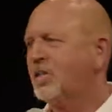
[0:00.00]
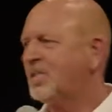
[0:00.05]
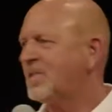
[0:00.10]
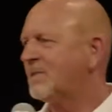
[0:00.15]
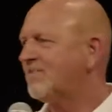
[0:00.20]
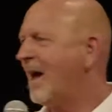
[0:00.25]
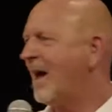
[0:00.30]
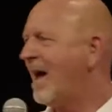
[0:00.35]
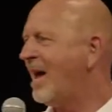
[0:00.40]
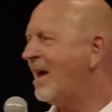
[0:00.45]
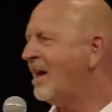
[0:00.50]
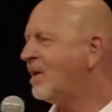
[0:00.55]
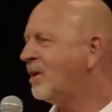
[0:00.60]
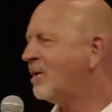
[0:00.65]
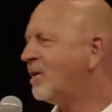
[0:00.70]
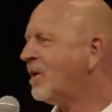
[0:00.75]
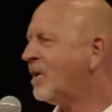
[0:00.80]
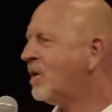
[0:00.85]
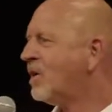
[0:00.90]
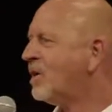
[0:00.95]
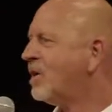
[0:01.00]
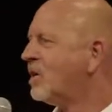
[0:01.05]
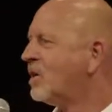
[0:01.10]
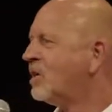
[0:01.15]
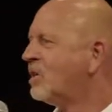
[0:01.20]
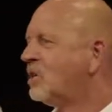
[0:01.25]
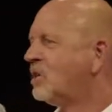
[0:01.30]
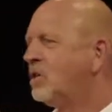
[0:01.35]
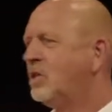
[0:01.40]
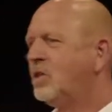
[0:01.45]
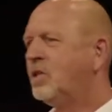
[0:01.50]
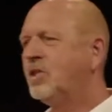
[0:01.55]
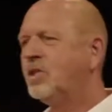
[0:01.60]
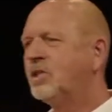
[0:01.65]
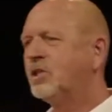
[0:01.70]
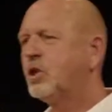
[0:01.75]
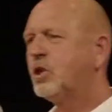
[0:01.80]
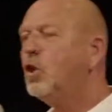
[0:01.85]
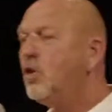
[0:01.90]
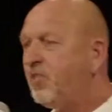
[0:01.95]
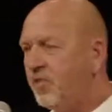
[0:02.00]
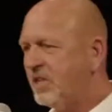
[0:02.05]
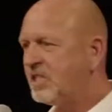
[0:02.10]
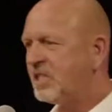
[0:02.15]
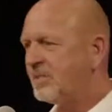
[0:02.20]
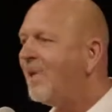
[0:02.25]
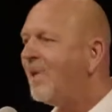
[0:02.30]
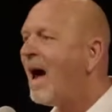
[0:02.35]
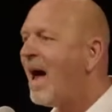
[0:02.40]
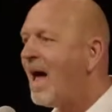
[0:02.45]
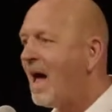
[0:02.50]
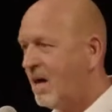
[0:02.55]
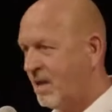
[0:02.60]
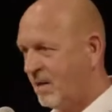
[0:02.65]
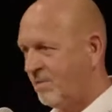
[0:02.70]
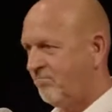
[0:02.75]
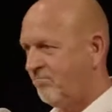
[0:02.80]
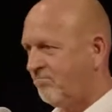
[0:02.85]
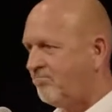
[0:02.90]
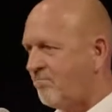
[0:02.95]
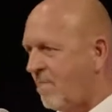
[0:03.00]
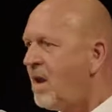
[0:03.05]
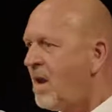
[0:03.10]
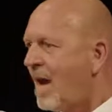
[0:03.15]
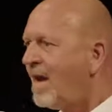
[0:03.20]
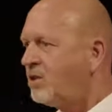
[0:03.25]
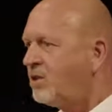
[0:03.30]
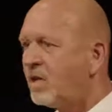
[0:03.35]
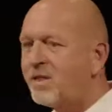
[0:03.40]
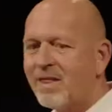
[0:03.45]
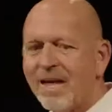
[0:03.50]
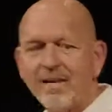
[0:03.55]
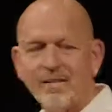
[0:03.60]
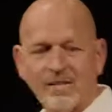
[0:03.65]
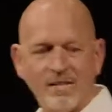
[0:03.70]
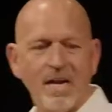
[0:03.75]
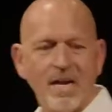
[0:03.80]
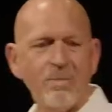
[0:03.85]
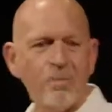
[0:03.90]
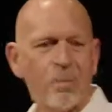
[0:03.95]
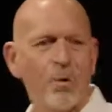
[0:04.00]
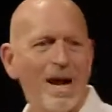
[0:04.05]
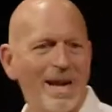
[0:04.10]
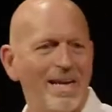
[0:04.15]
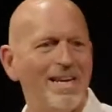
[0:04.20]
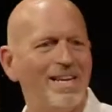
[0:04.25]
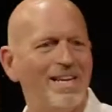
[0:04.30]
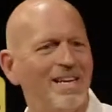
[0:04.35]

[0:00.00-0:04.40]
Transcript: smile to this goofy smile. And I took that as an upgrade.